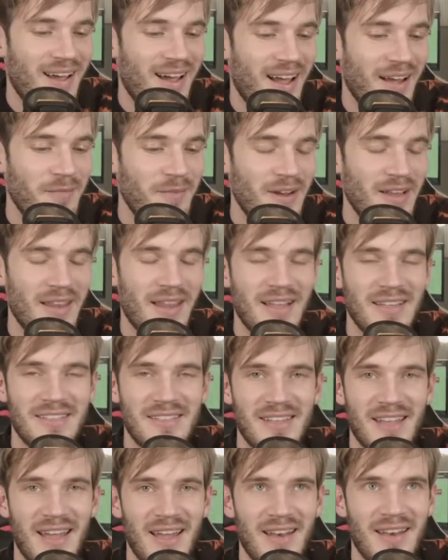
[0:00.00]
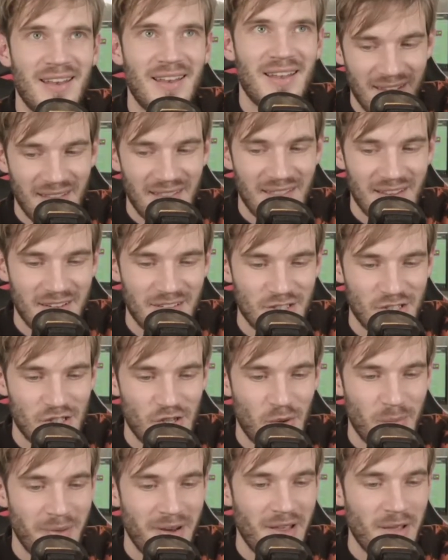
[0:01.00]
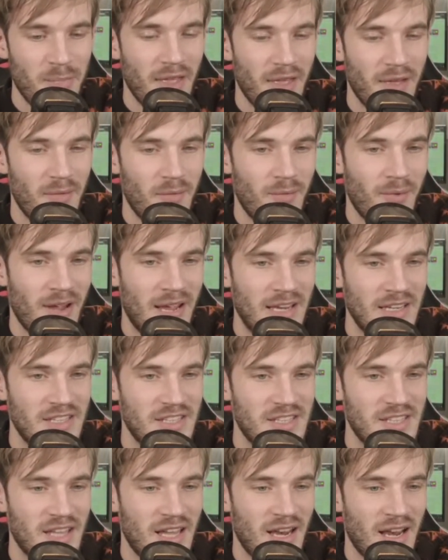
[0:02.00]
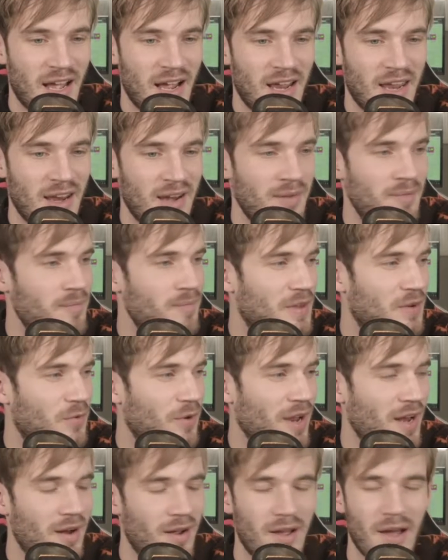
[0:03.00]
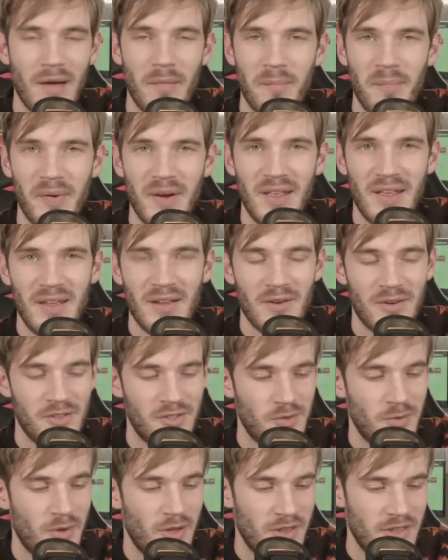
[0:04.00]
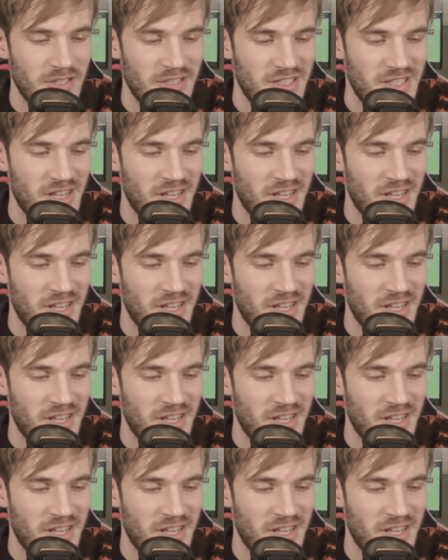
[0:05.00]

I realized that there are so many ways that I can create a company or do all these